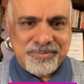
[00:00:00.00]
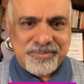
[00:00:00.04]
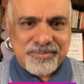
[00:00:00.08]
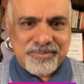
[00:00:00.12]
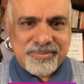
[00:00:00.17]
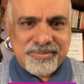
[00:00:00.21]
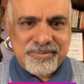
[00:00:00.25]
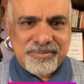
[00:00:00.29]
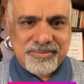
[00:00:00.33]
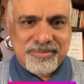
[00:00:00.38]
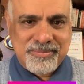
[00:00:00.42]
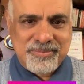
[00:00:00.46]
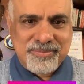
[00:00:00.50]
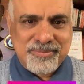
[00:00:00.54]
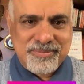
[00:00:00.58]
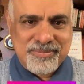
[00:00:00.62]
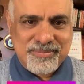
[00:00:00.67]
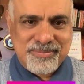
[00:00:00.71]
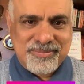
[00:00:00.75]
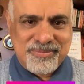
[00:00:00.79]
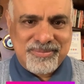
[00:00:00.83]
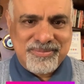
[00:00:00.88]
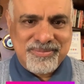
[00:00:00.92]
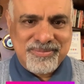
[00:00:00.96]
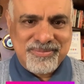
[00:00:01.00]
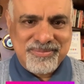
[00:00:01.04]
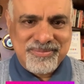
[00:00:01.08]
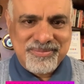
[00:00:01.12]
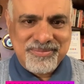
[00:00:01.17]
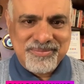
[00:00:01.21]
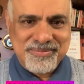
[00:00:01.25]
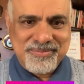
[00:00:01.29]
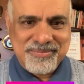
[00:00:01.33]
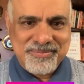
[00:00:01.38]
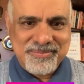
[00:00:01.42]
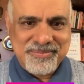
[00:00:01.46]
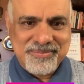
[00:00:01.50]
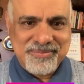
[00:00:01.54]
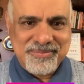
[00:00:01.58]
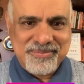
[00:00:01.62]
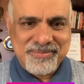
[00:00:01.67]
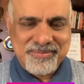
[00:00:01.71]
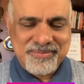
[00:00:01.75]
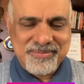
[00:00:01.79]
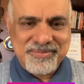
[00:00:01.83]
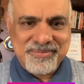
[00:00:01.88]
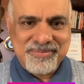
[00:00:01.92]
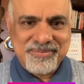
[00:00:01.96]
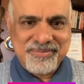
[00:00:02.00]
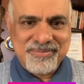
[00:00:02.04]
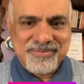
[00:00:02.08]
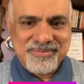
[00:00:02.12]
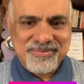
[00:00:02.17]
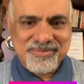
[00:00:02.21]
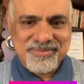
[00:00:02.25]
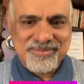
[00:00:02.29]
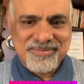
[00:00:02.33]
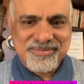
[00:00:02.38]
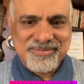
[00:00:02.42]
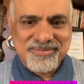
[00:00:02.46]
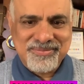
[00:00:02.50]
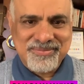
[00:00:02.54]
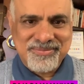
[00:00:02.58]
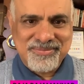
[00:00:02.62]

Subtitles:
[no speech]